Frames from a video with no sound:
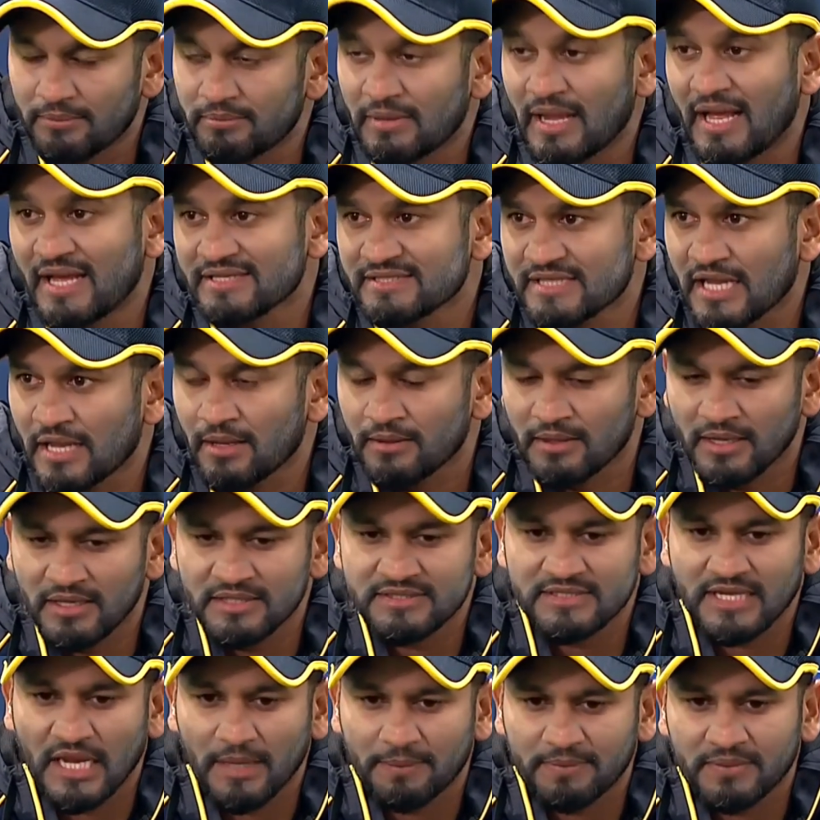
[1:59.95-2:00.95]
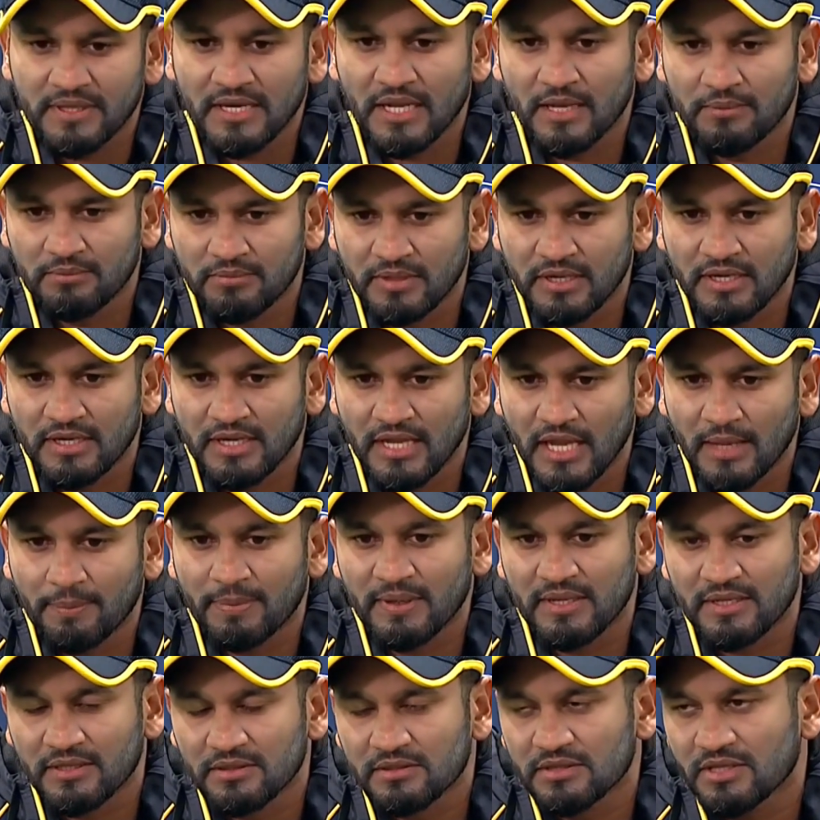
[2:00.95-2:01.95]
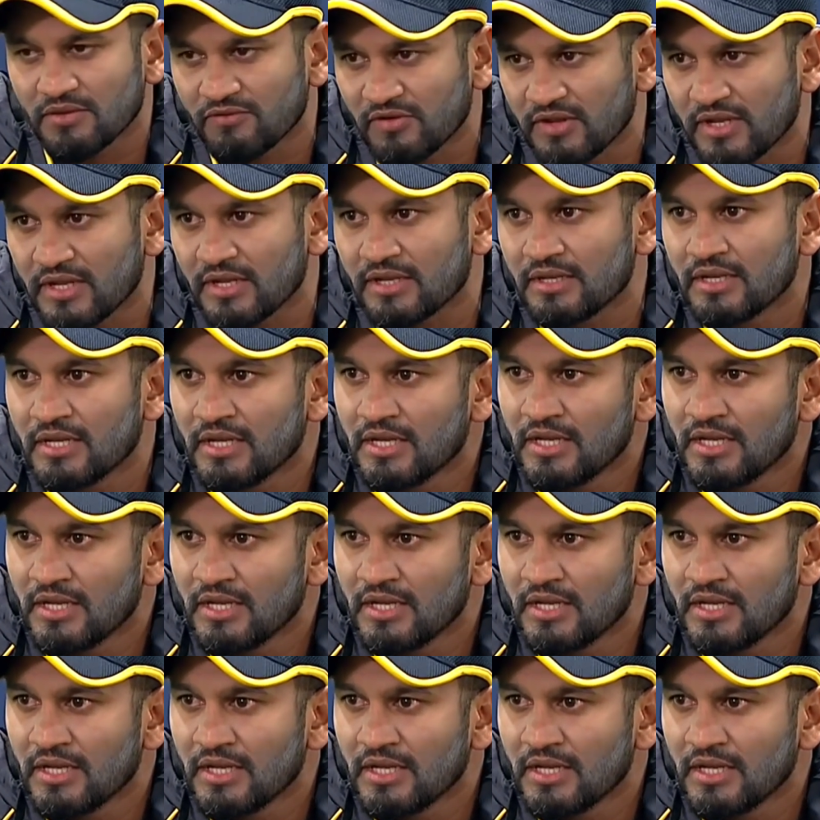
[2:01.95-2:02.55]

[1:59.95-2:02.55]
as a captain, I'm really happy the way